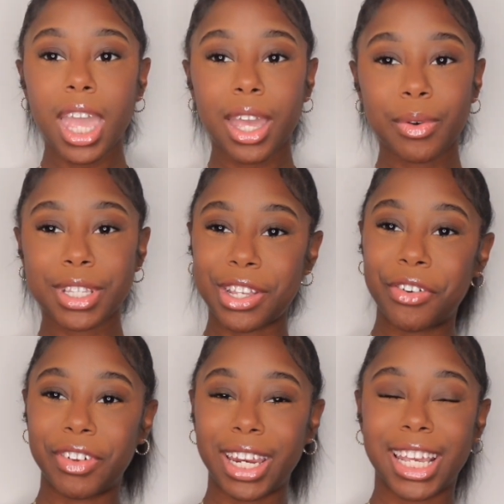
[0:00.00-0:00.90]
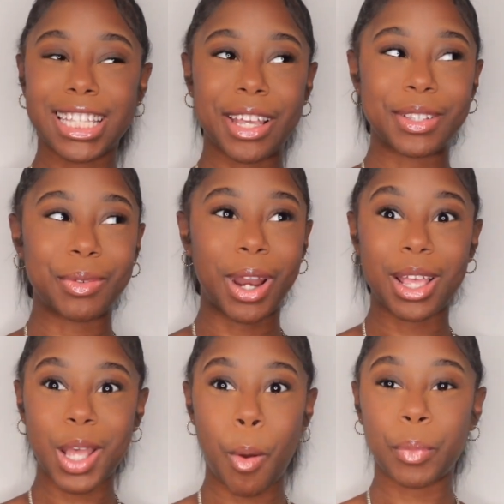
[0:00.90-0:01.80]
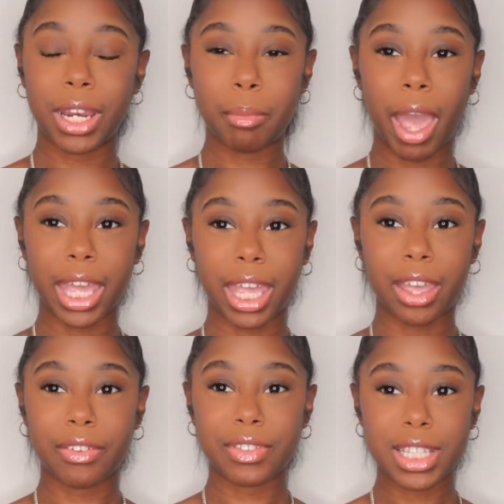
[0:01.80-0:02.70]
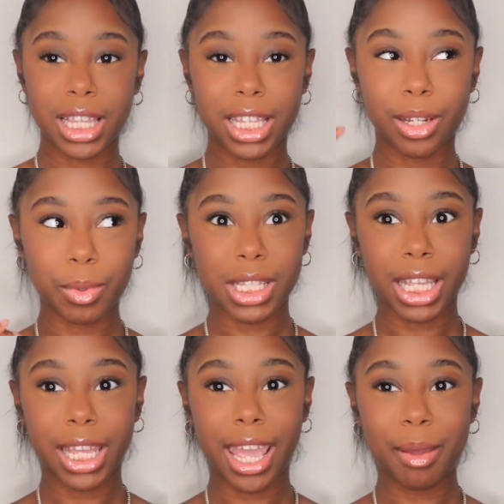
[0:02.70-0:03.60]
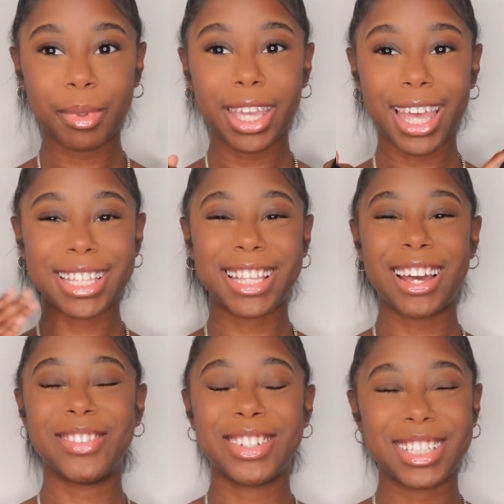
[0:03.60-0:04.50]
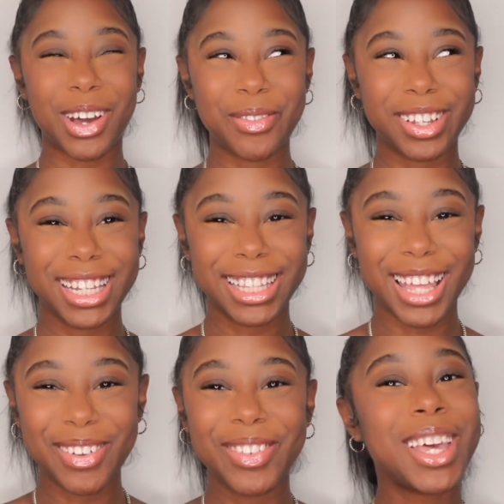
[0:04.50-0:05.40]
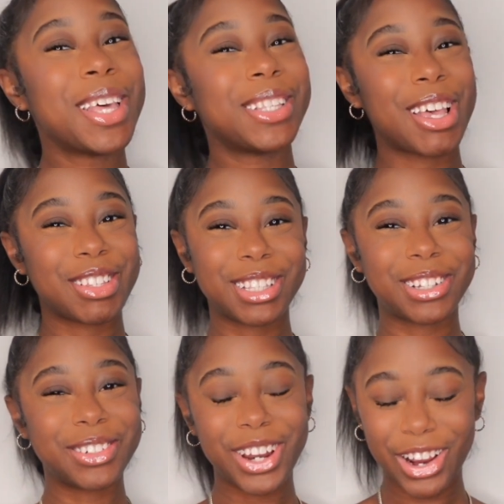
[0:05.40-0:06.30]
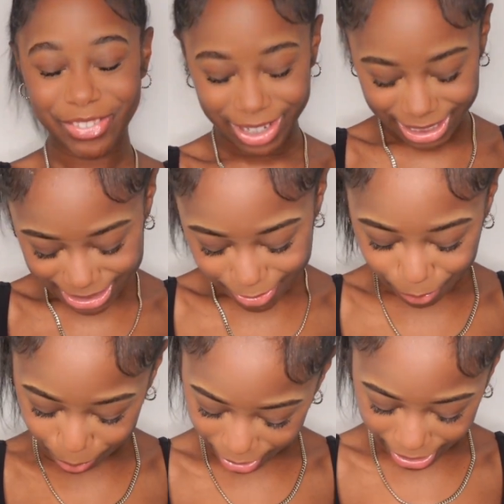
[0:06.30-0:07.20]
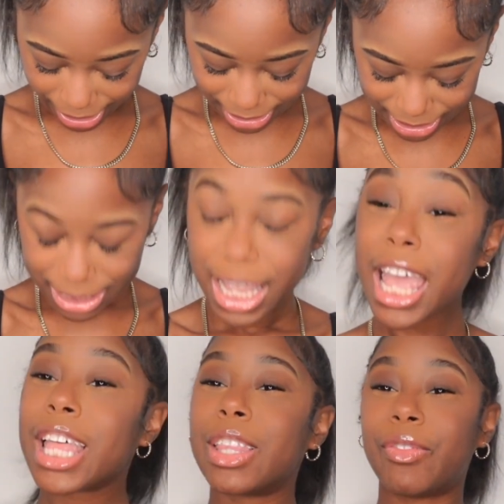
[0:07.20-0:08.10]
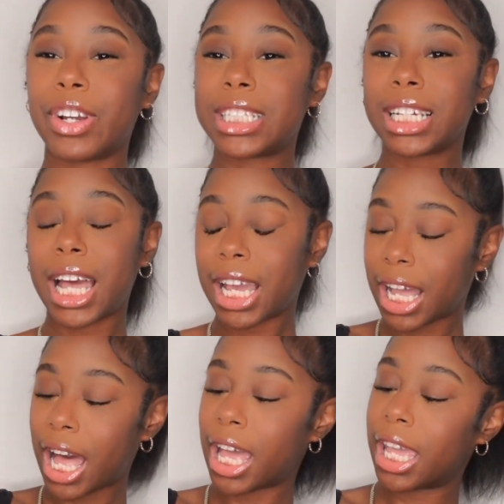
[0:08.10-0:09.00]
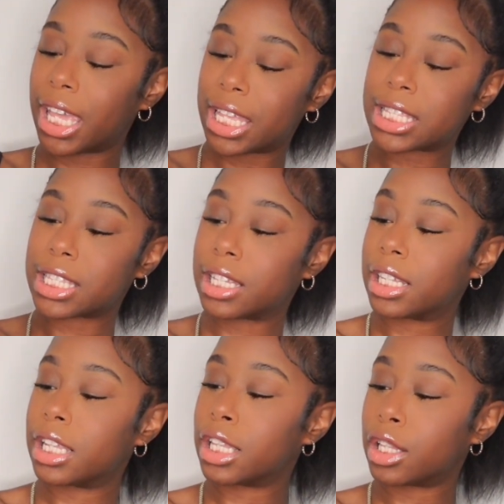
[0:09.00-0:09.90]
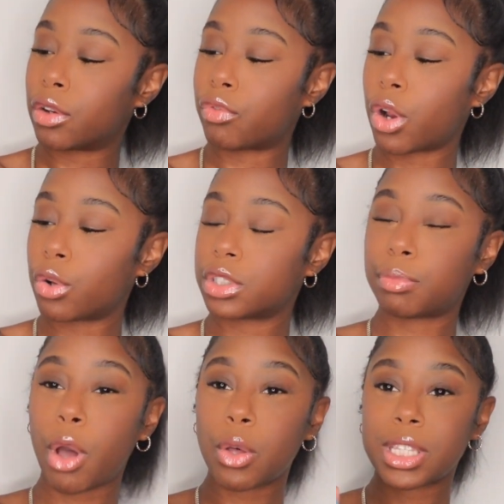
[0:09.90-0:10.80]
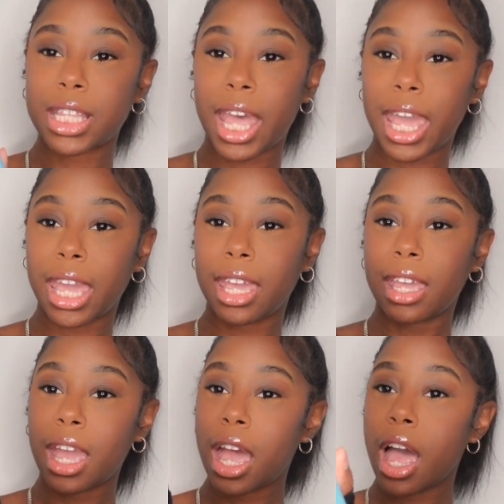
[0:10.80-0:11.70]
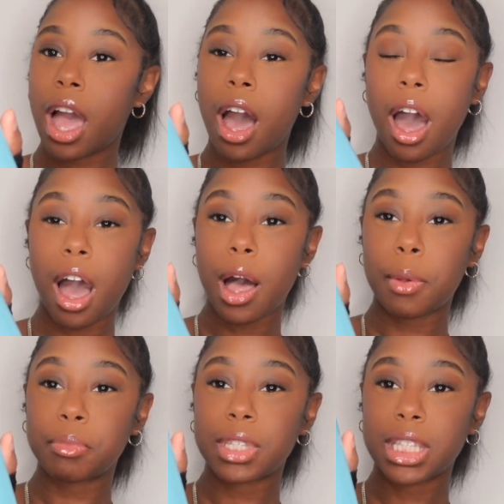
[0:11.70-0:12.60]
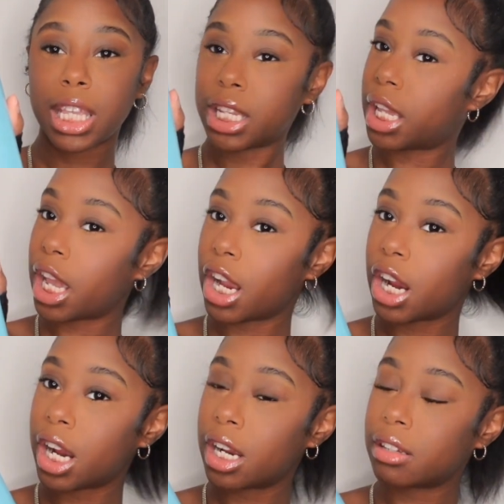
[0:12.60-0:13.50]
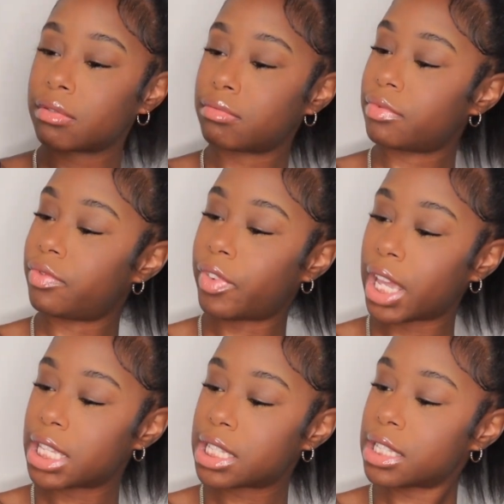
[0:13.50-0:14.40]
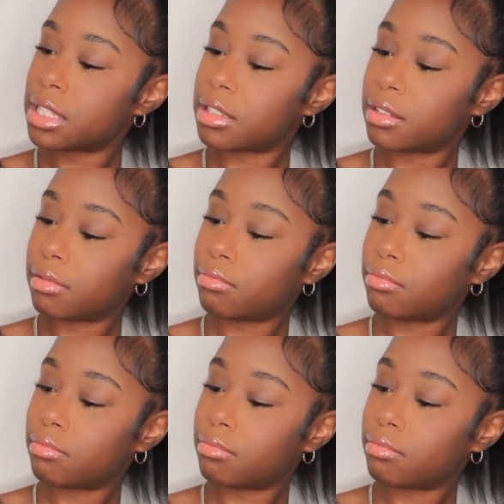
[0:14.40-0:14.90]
It was so funny because when I was opening my gift, Linda was looking at me as I was opening them. So I was a little nervous. But the first thing I got is the La Roche-Posay skincare face